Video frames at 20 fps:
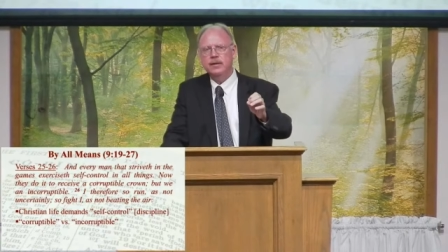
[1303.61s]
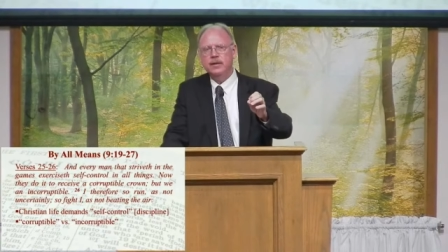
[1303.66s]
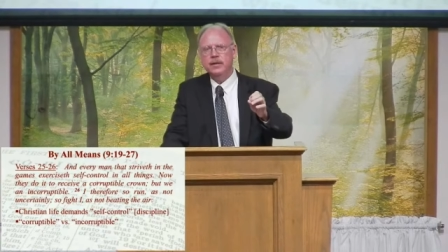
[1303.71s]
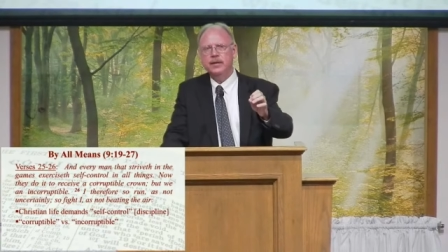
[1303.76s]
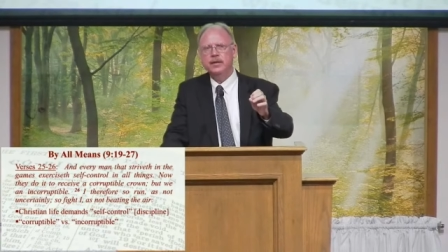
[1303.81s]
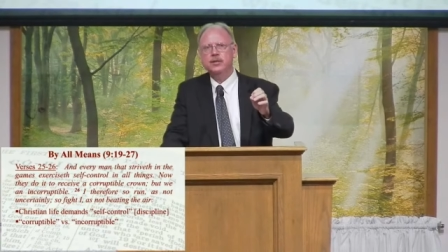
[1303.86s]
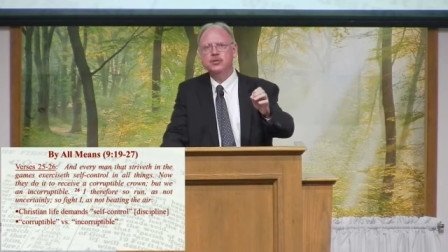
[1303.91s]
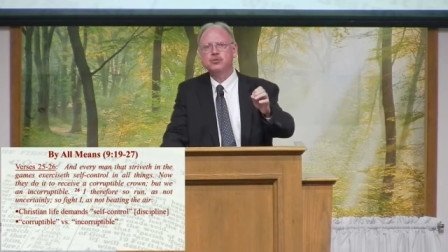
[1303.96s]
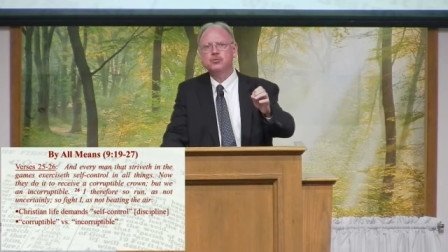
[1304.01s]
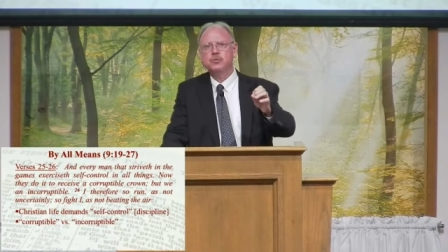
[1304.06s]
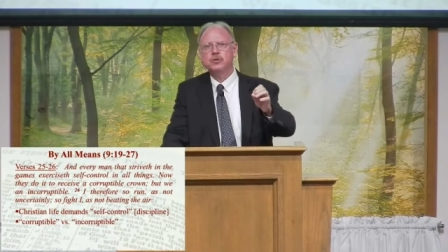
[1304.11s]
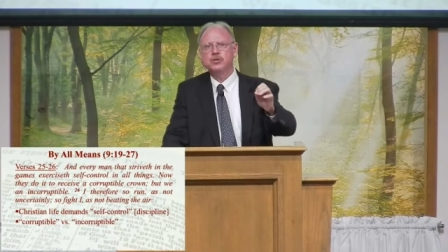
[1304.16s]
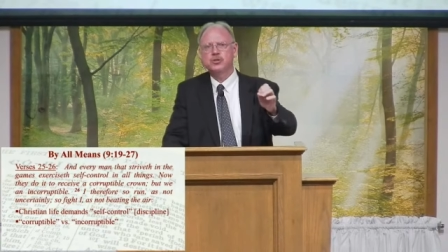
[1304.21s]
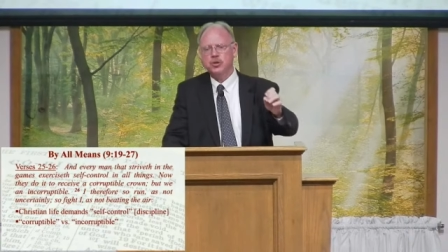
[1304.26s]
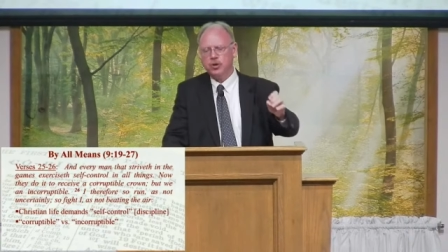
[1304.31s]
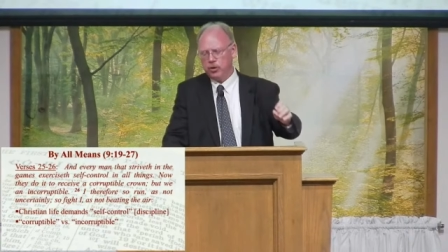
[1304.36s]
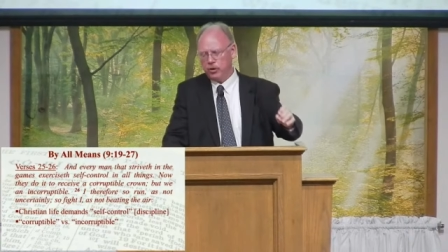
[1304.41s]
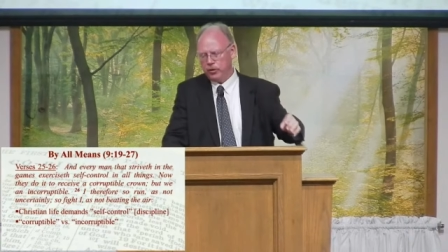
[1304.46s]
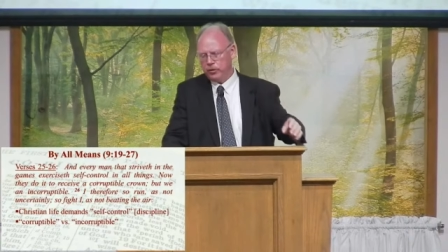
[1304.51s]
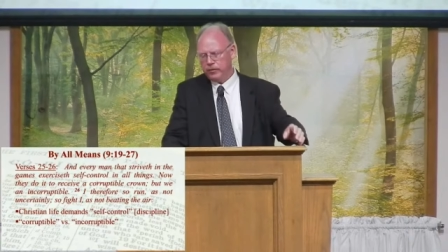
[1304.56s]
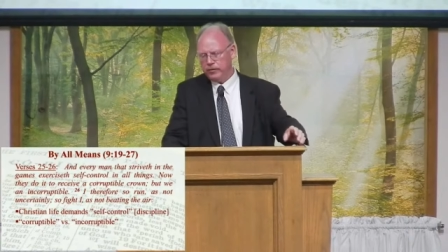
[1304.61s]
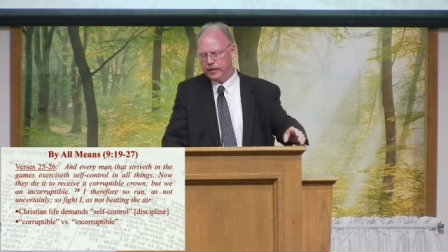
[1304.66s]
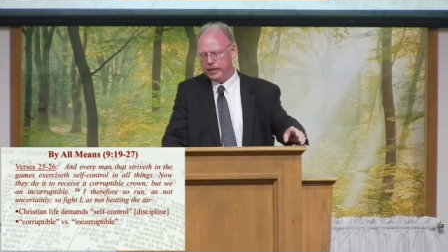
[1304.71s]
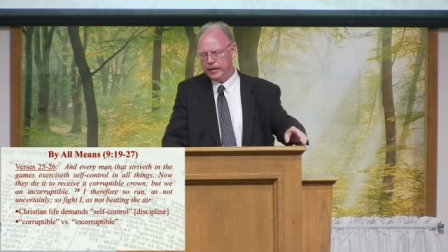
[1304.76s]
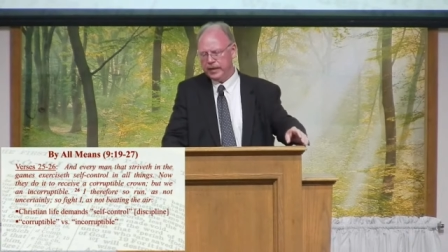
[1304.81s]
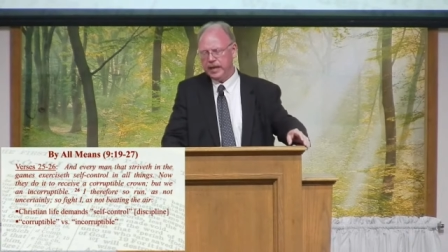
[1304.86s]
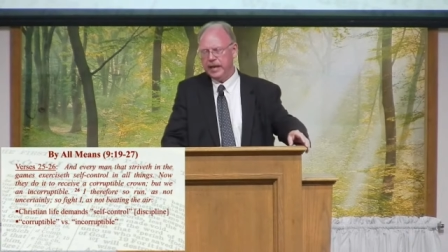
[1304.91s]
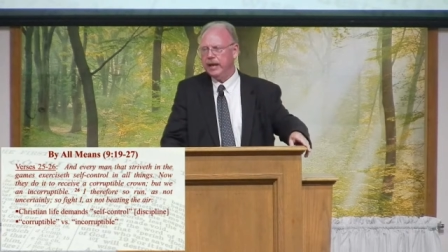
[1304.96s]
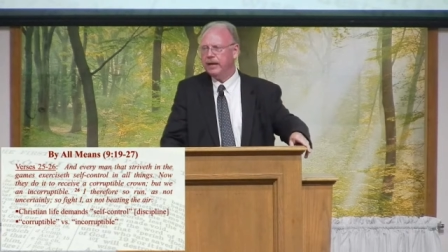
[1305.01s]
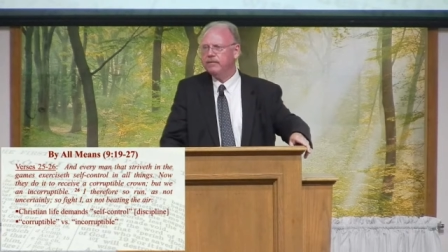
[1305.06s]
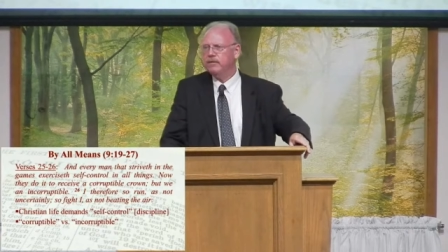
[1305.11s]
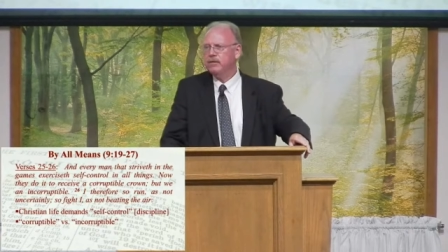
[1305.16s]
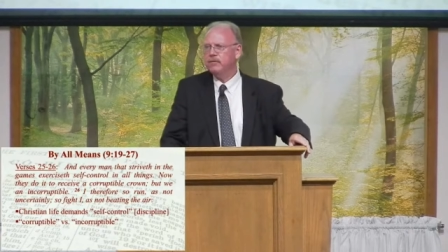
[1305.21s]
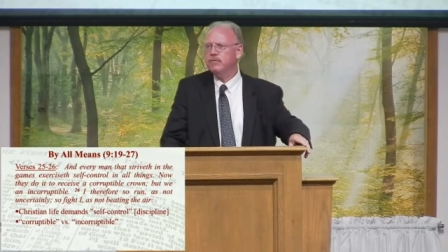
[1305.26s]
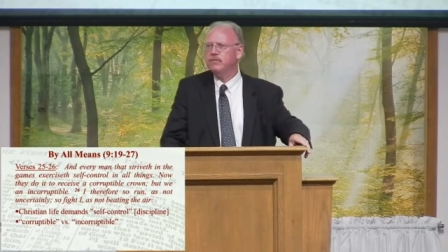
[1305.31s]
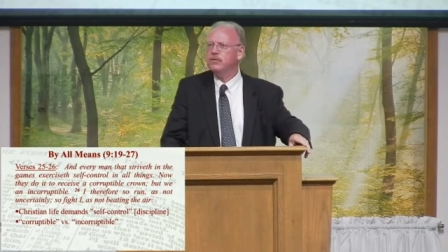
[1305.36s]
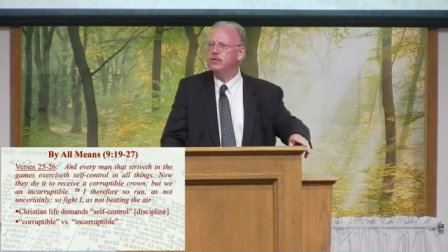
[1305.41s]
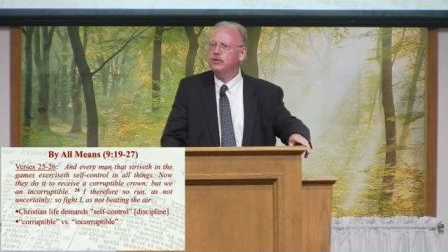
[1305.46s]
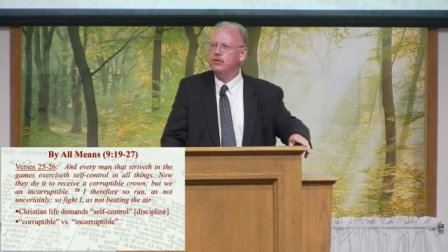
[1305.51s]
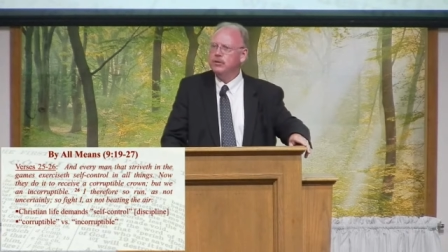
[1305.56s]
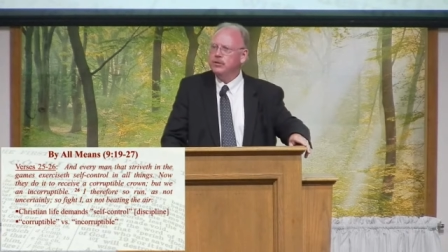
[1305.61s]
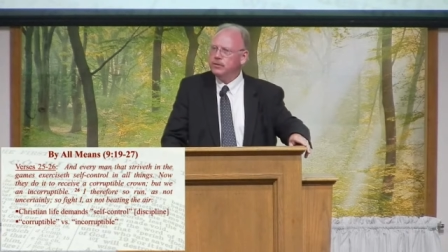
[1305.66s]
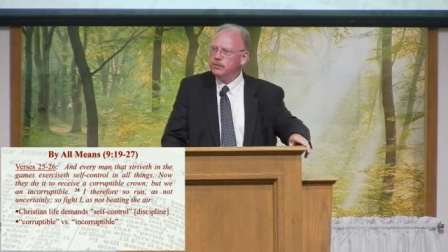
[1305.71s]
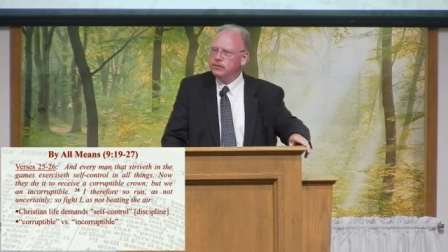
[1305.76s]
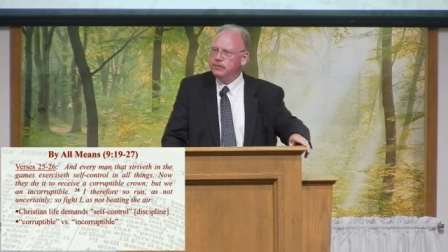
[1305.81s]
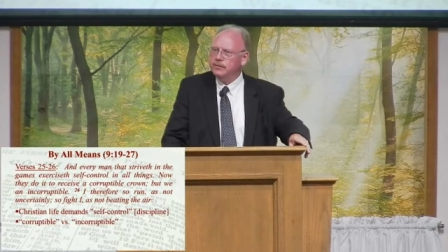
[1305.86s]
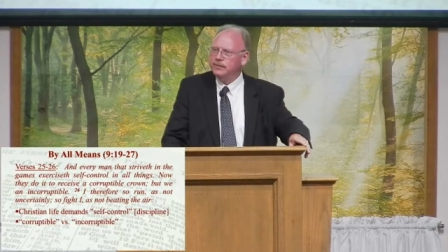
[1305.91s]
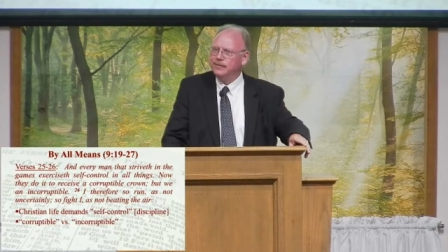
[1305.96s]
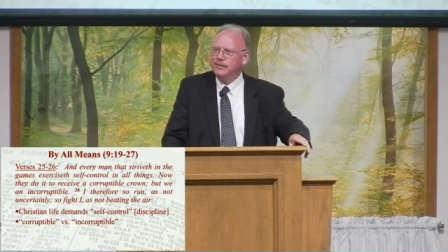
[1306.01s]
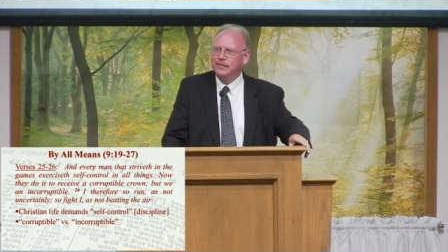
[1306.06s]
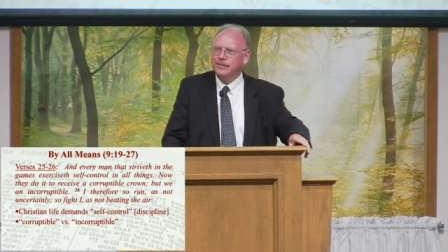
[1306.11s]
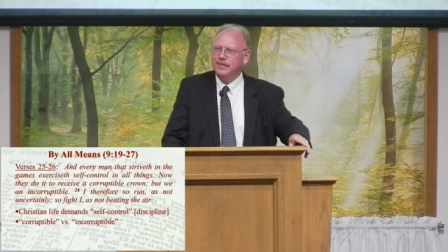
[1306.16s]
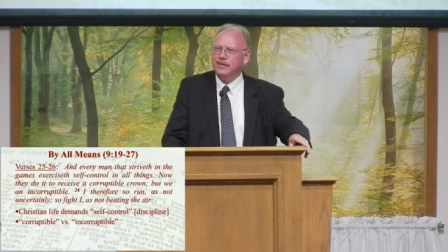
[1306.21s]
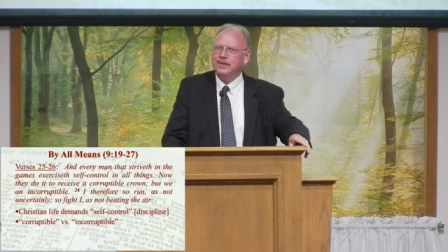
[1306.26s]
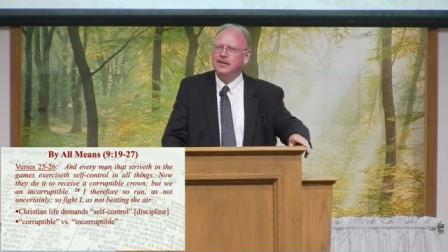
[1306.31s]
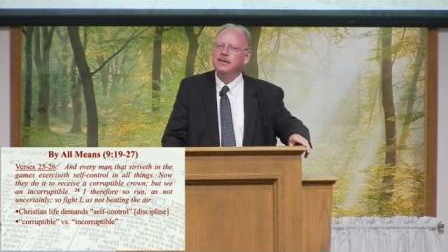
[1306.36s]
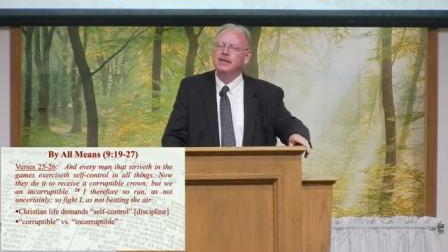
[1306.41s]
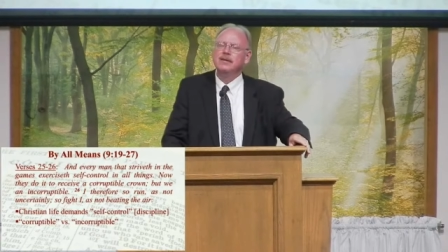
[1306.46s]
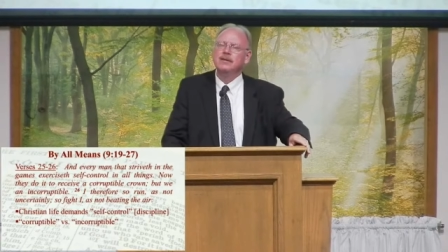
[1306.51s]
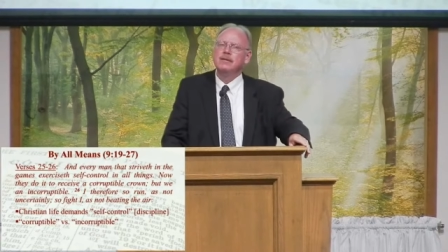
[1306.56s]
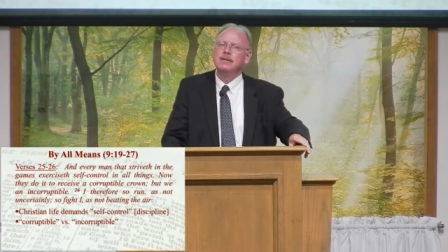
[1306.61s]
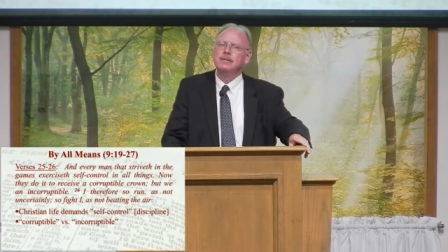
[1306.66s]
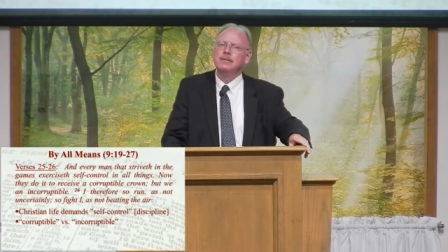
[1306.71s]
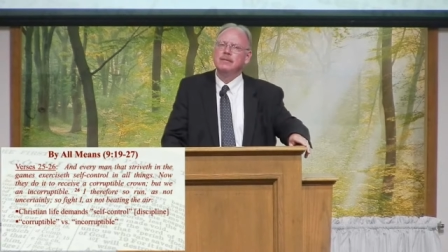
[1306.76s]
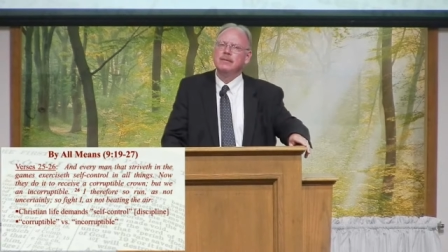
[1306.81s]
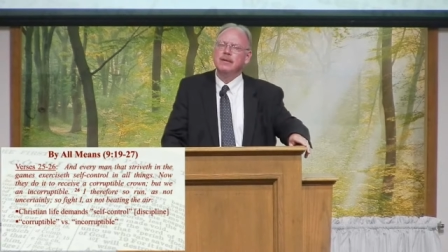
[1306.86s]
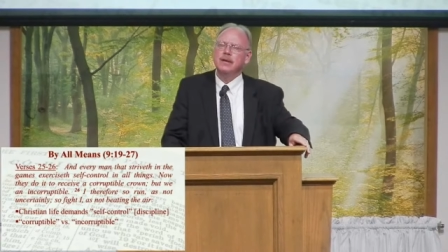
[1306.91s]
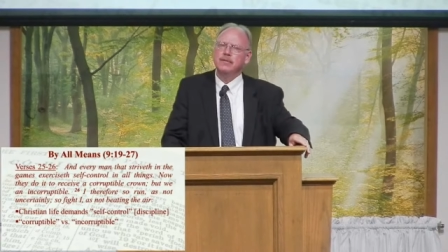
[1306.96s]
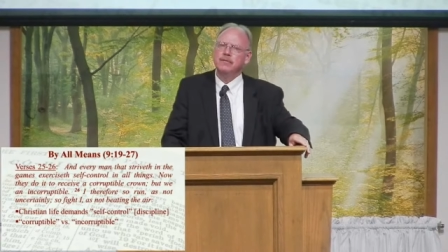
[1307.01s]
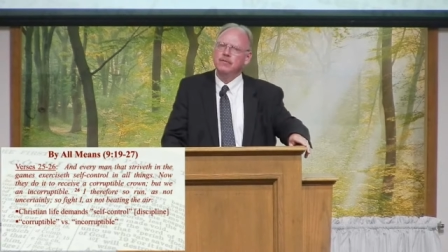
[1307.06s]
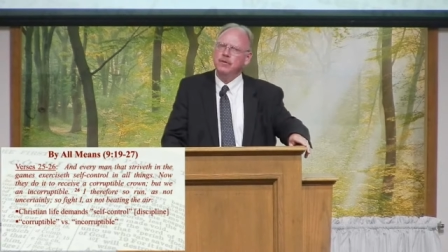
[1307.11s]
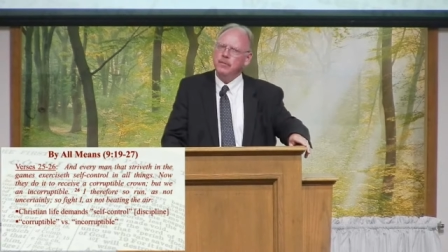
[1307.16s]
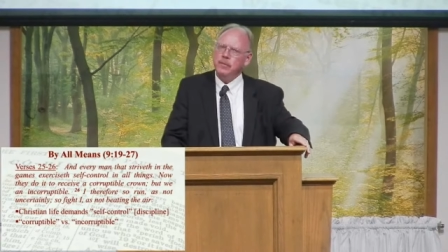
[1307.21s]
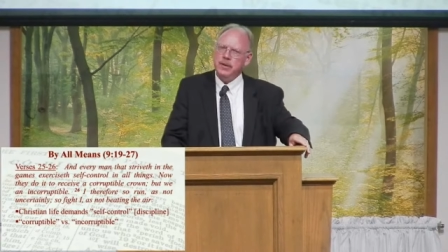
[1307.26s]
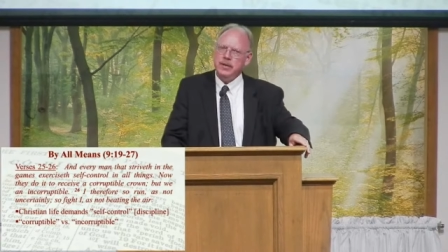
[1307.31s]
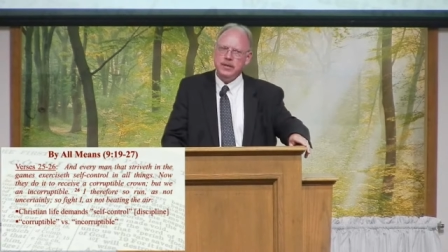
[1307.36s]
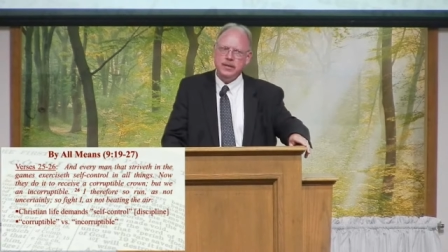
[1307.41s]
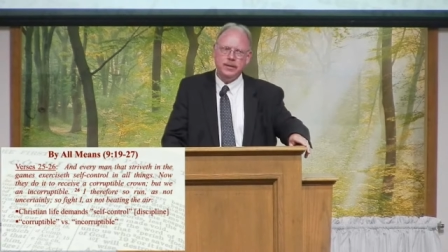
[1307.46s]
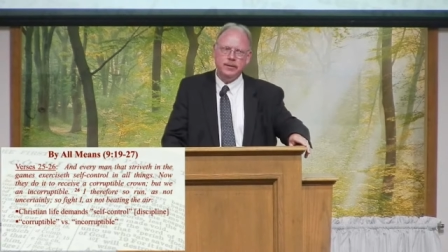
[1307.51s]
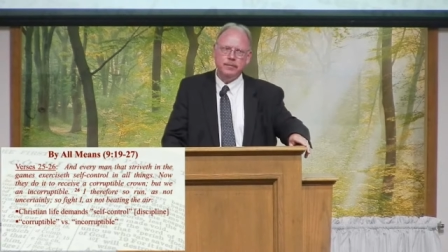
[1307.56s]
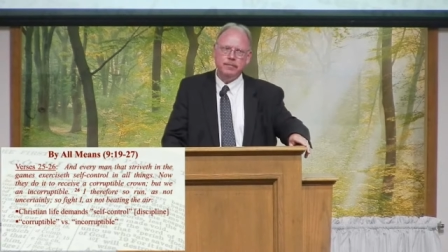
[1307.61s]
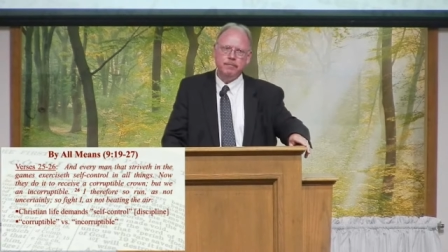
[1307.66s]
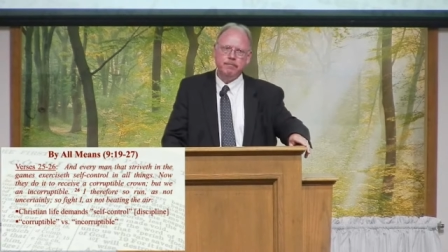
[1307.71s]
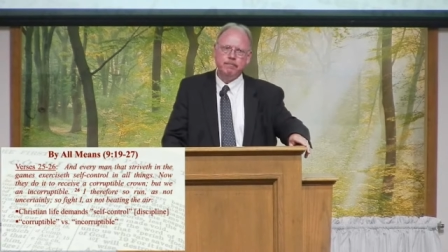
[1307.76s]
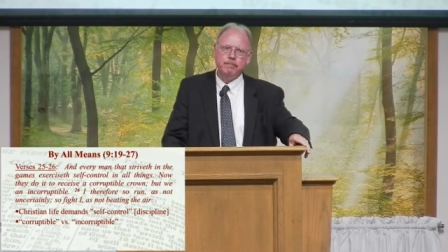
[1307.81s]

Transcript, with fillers: It is reserved in heaven for you and for me